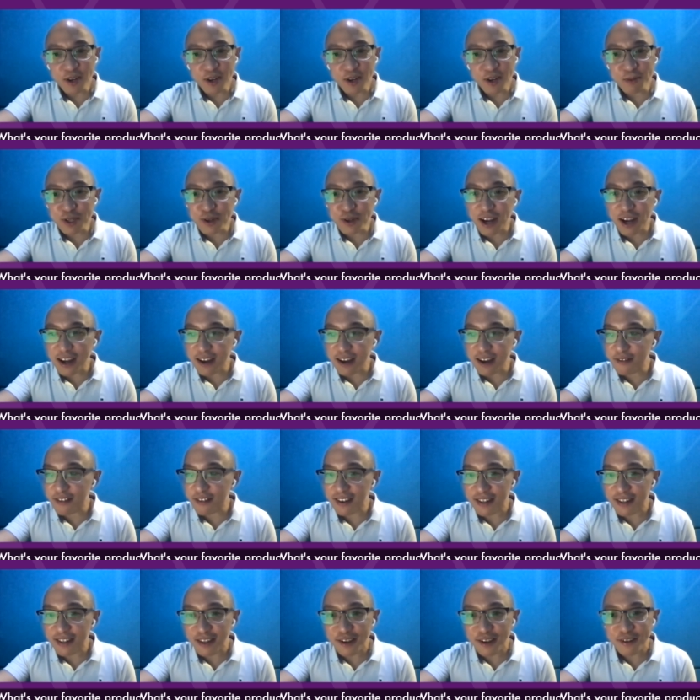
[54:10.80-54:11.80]
we do
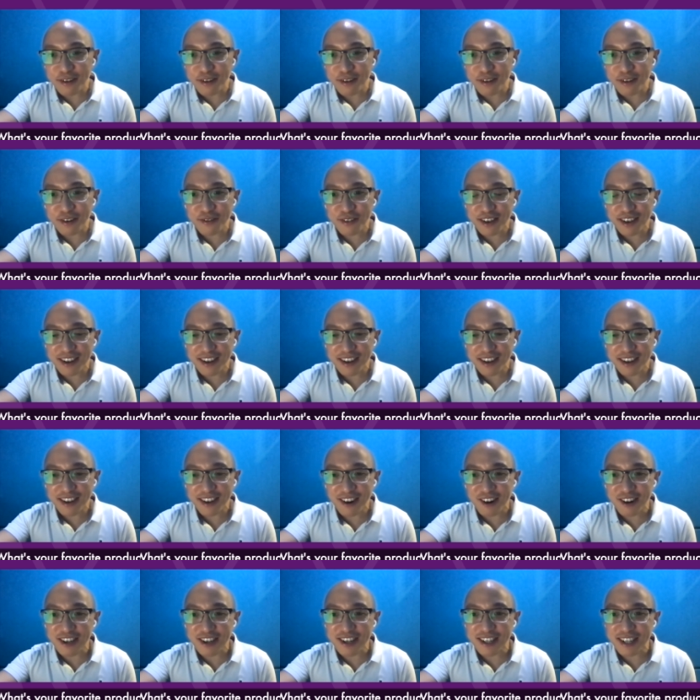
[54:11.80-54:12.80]
have a lot of
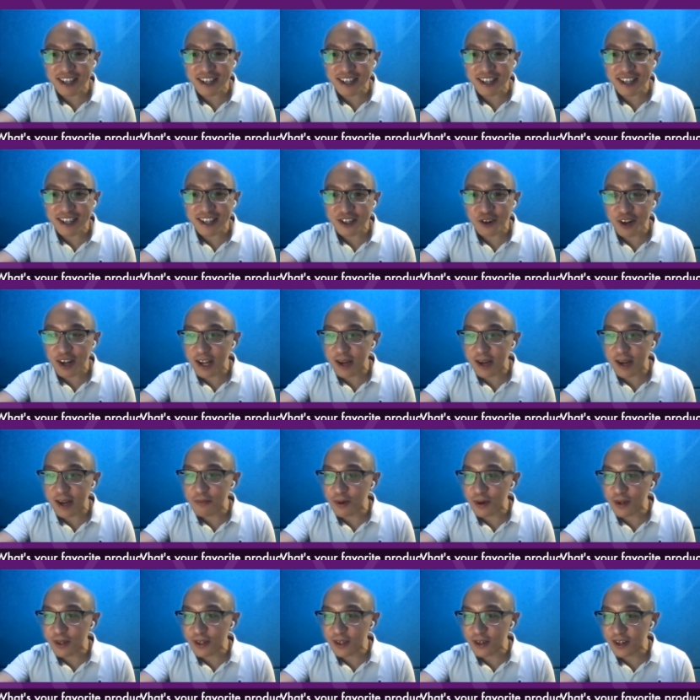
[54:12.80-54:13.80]

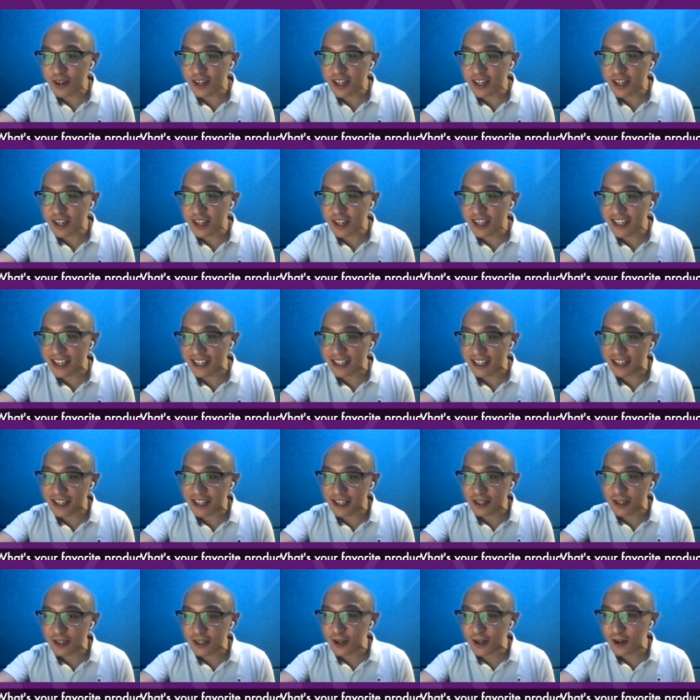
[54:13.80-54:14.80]
architectural endpoints already
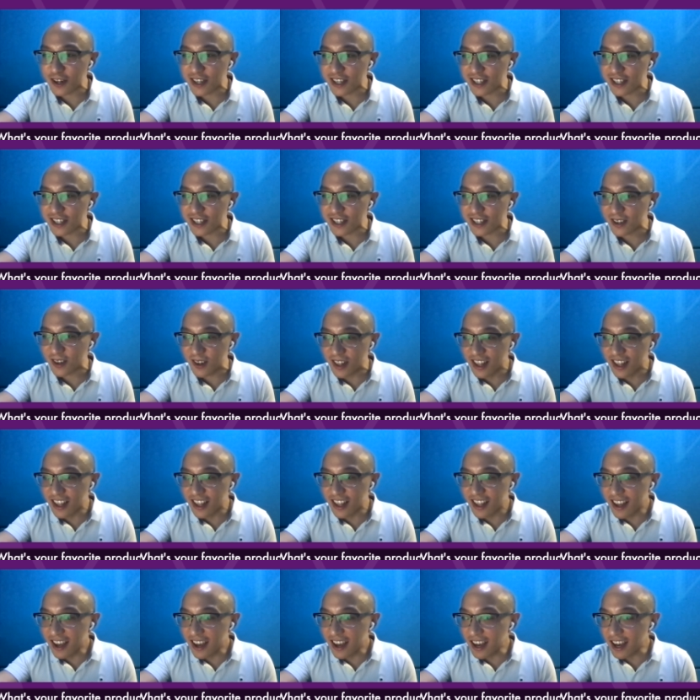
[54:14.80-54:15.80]
detected, as you noticed.
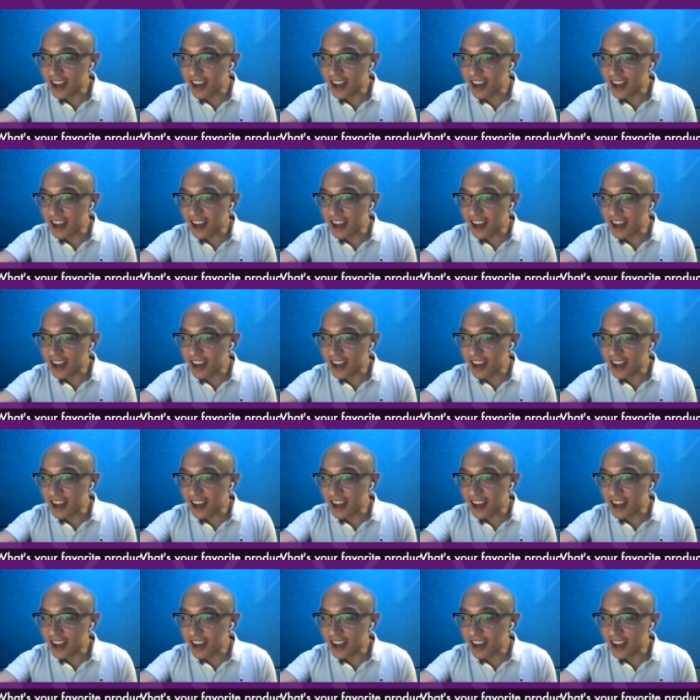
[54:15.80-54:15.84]
So